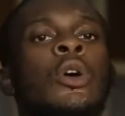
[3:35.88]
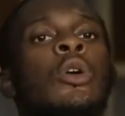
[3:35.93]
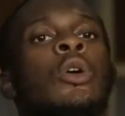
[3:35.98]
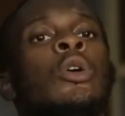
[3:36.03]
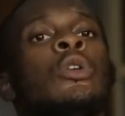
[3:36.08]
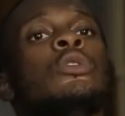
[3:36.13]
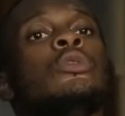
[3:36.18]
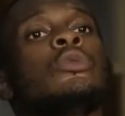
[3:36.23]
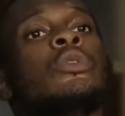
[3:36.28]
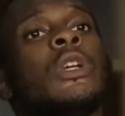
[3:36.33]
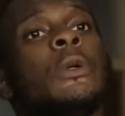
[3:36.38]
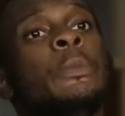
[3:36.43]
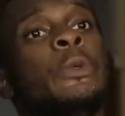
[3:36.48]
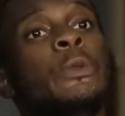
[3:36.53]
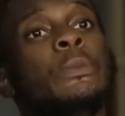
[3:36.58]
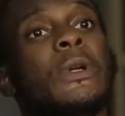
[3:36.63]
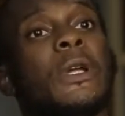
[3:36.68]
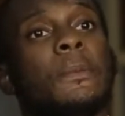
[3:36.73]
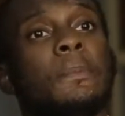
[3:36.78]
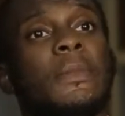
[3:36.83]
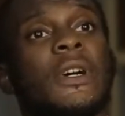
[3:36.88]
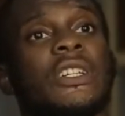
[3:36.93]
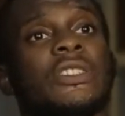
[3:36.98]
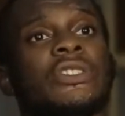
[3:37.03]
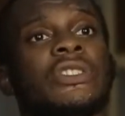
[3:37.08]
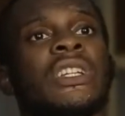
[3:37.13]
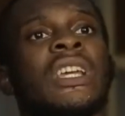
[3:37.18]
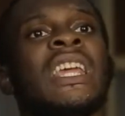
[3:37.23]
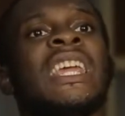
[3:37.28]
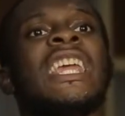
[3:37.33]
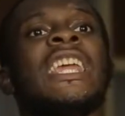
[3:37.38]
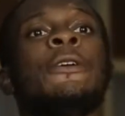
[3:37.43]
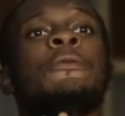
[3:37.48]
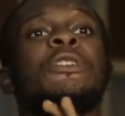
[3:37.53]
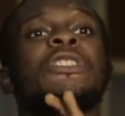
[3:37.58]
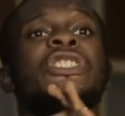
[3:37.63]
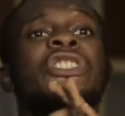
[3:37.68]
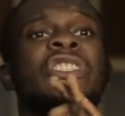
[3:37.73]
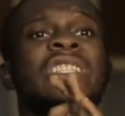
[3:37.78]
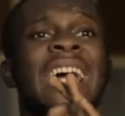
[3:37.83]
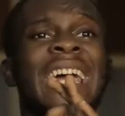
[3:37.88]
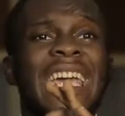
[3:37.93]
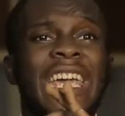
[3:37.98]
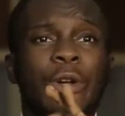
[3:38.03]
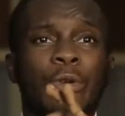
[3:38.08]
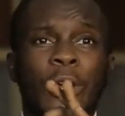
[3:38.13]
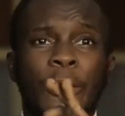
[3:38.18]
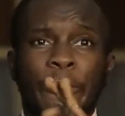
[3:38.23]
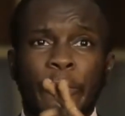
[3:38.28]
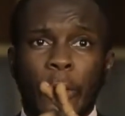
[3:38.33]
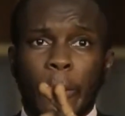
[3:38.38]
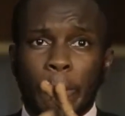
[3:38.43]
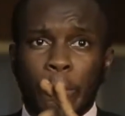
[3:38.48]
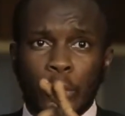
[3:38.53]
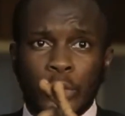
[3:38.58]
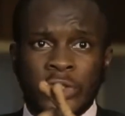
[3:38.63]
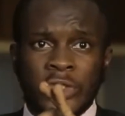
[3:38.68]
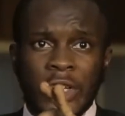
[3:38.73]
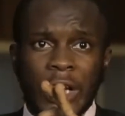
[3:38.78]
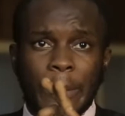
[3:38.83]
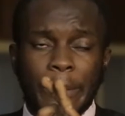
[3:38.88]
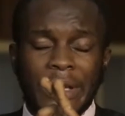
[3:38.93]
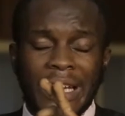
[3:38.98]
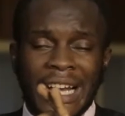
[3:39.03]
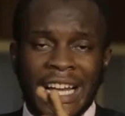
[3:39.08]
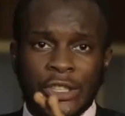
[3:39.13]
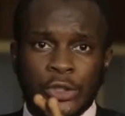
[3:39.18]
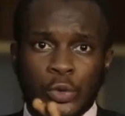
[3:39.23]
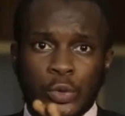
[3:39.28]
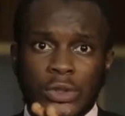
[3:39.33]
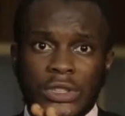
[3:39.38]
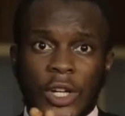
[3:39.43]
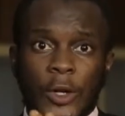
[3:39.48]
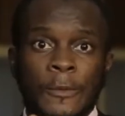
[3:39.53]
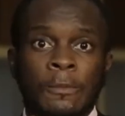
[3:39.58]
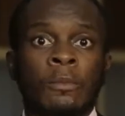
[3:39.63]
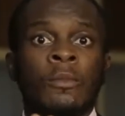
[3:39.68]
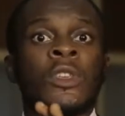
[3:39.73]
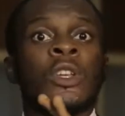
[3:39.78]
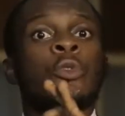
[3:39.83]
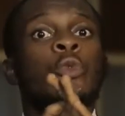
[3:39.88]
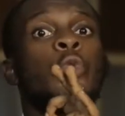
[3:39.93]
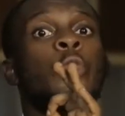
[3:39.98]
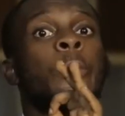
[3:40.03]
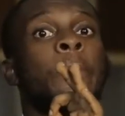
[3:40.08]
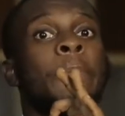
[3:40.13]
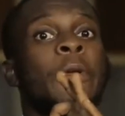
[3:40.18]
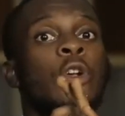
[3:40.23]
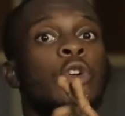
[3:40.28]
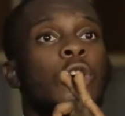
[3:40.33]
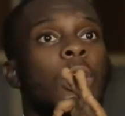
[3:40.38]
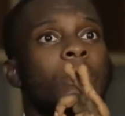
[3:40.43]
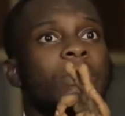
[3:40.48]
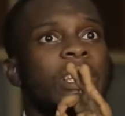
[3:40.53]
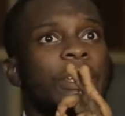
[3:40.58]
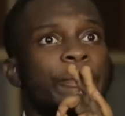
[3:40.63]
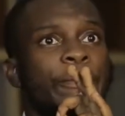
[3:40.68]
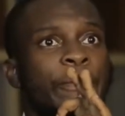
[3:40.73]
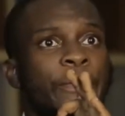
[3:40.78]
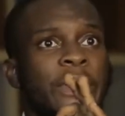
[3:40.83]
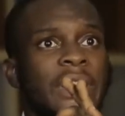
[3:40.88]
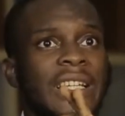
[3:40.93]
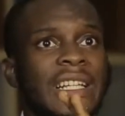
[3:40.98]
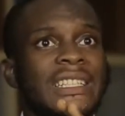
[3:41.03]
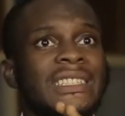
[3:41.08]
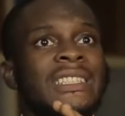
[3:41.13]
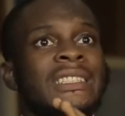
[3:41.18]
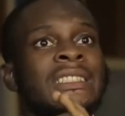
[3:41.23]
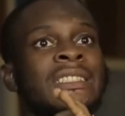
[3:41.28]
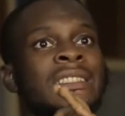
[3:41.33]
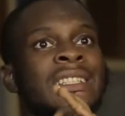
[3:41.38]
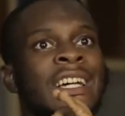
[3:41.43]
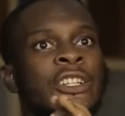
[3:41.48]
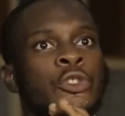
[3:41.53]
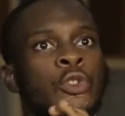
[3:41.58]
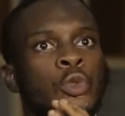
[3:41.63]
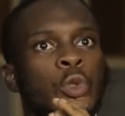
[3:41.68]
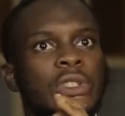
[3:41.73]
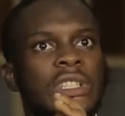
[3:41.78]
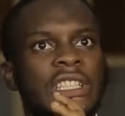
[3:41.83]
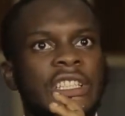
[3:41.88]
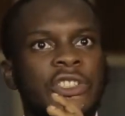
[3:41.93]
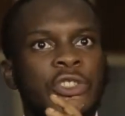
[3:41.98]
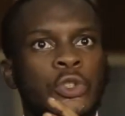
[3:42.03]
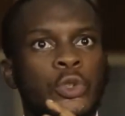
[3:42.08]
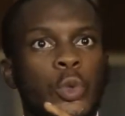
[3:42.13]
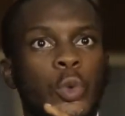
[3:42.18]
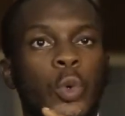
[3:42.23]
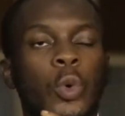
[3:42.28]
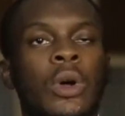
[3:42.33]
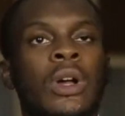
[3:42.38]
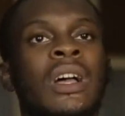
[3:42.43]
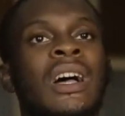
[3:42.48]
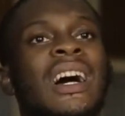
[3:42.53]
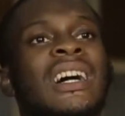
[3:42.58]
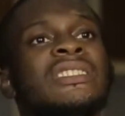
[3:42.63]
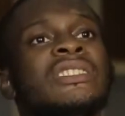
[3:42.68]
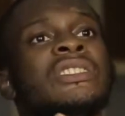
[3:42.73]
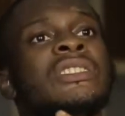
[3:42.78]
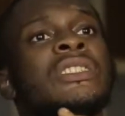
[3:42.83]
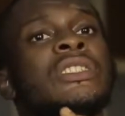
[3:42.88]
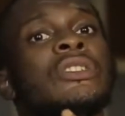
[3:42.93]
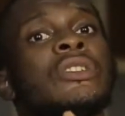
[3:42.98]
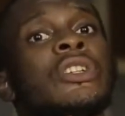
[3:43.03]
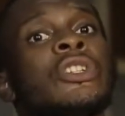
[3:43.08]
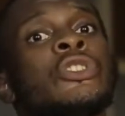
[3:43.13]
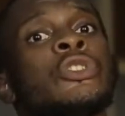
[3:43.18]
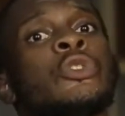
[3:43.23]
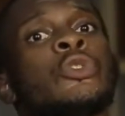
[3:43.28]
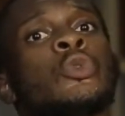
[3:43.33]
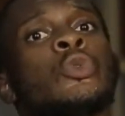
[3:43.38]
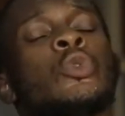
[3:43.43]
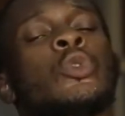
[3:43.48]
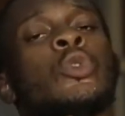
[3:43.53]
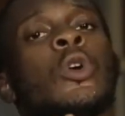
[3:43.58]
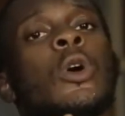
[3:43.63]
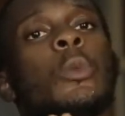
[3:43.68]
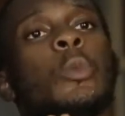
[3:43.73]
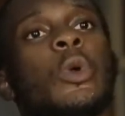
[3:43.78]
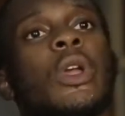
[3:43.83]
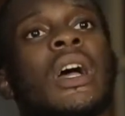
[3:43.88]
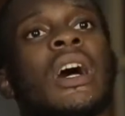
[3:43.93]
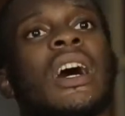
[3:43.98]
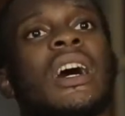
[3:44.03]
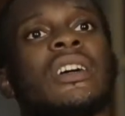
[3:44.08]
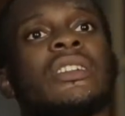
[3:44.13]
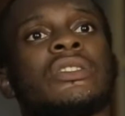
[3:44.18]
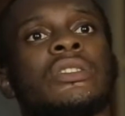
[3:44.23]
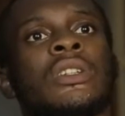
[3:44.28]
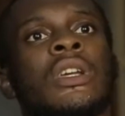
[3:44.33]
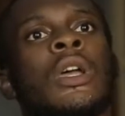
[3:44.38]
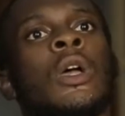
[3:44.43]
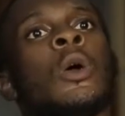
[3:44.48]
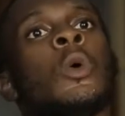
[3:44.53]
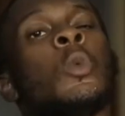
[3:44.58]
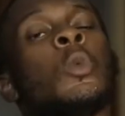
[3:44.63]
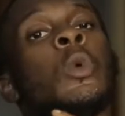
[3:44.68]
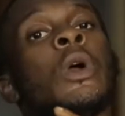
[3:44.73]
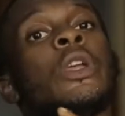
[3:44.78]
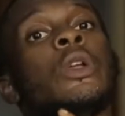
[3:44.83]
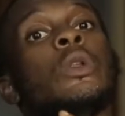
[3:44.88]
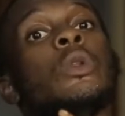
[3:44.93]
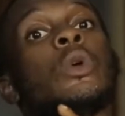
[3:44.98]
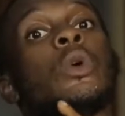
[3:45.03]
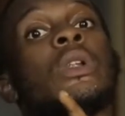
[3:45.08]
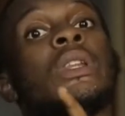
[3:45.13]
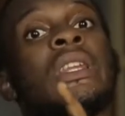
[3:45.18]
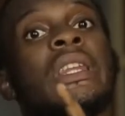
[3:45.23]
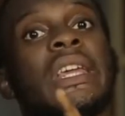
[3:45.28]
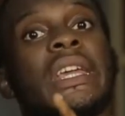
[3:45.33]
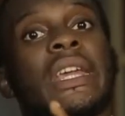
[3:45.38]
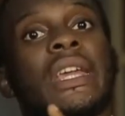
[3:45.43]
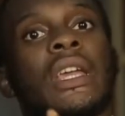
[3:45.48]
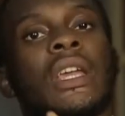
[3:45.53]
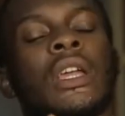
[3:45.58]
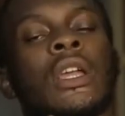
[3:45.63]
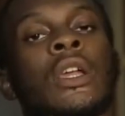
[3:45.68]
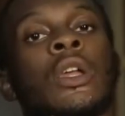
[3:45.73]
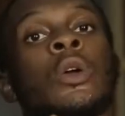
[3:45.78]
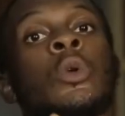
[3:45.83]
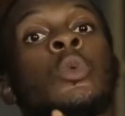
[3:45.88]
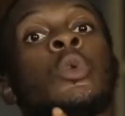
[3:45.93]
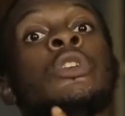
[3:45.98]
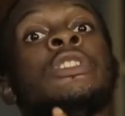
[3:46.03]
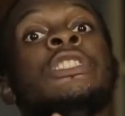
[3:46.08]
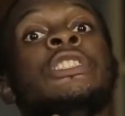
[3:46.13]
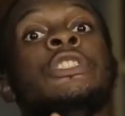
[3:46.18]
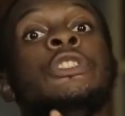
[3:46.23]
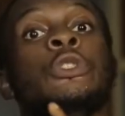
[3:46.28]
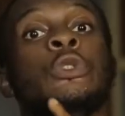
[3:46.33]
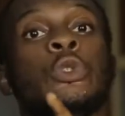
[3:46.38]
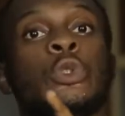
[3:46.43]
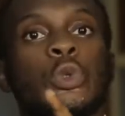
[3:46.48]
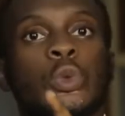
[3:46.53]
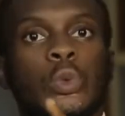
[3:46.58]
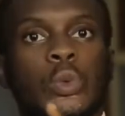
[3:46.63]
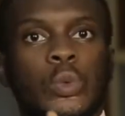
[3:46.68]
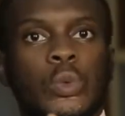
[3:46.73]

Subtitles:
Honourable members, if we shy away from proscribing ASUU now, we will become the village that sold its soul, and generations to come will ask, were you not there? What did you do?